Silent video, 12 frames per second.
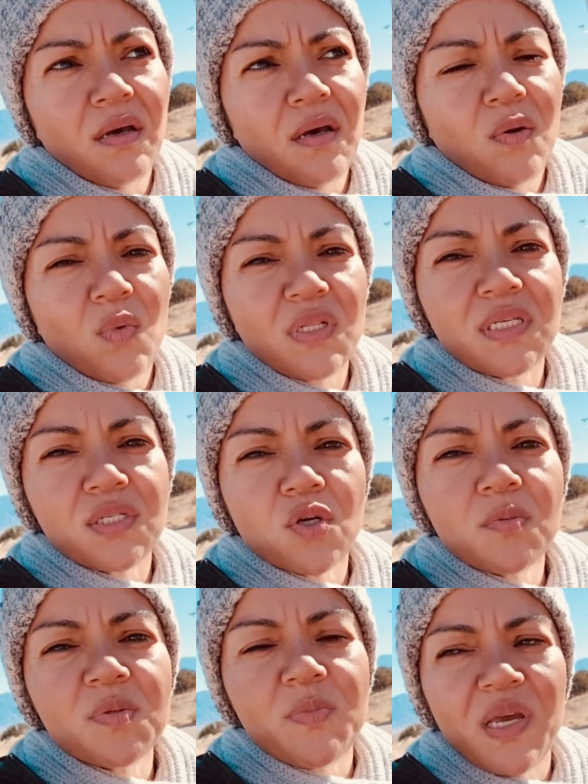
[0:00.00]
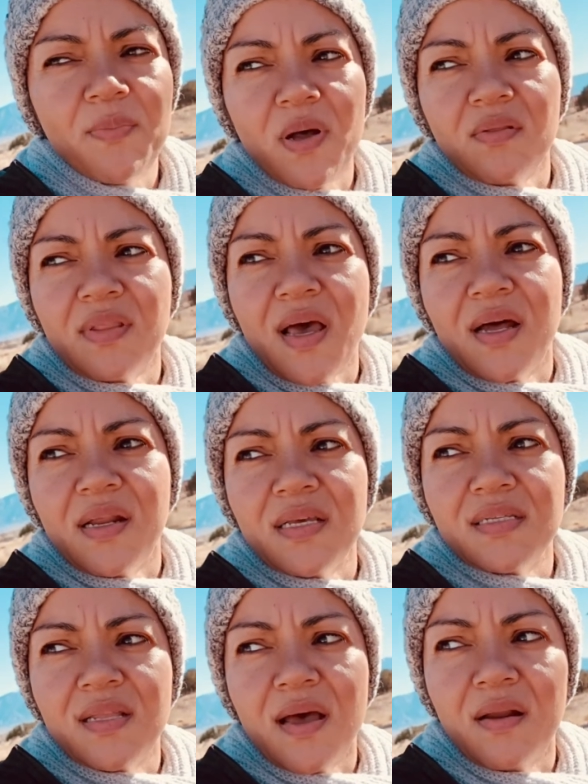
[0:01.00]
what disturbs me about that is
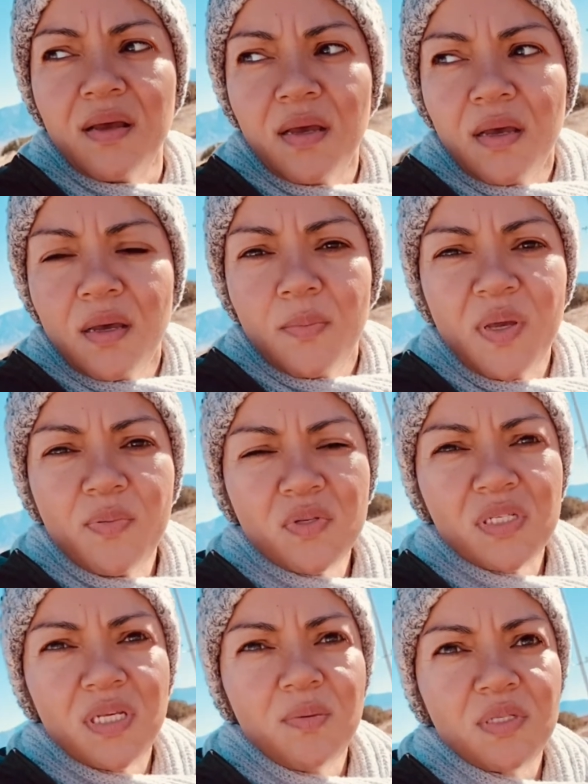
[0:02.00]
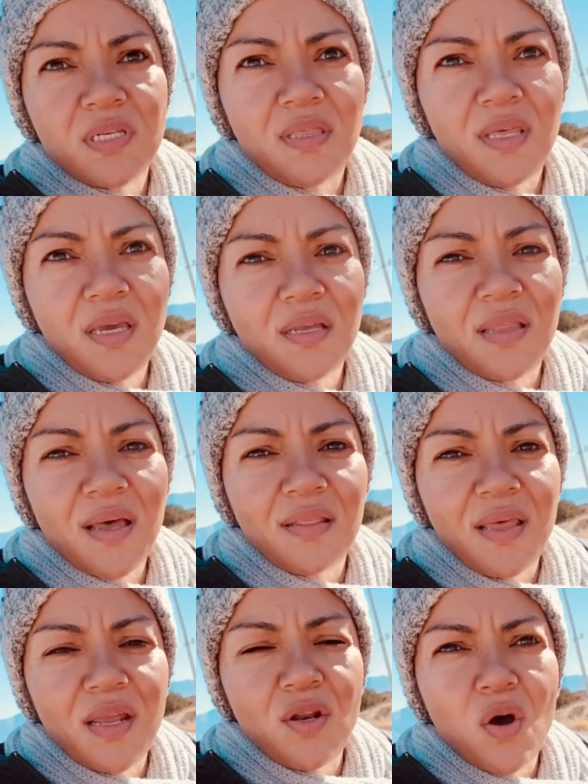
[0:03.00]
that people seem to think that
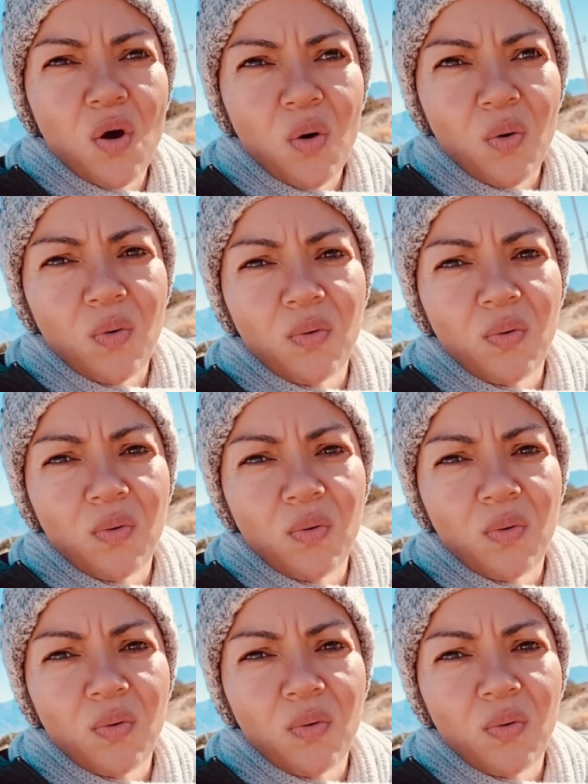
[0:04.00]
they know